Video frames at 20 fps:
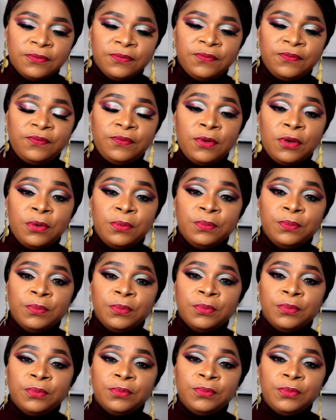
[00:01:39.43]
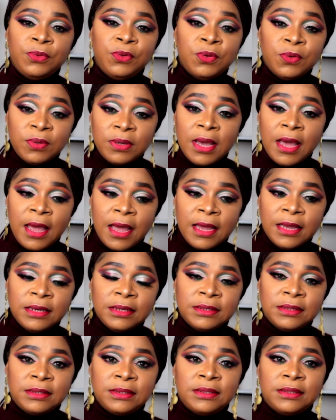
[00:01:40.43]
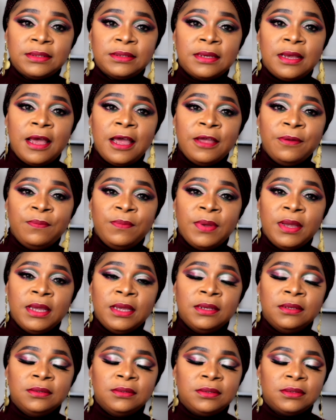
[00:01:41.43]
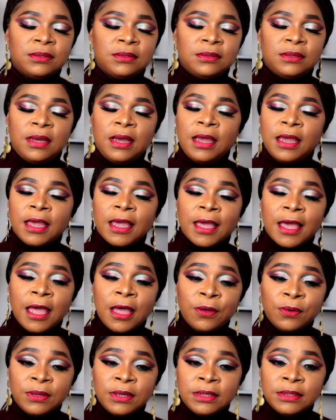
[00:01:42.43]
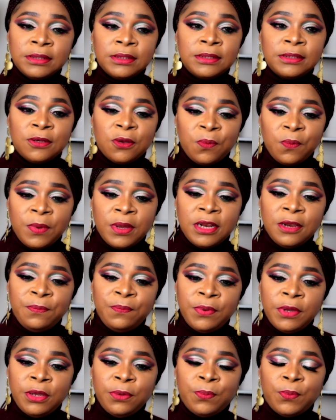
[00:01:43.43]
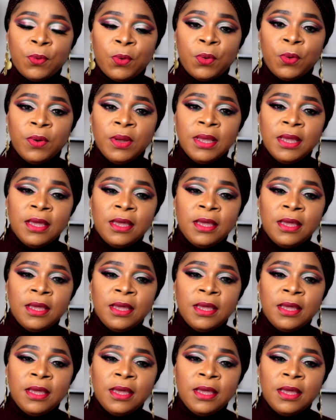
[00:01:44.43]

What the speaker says: From you guys, I encountered so many people,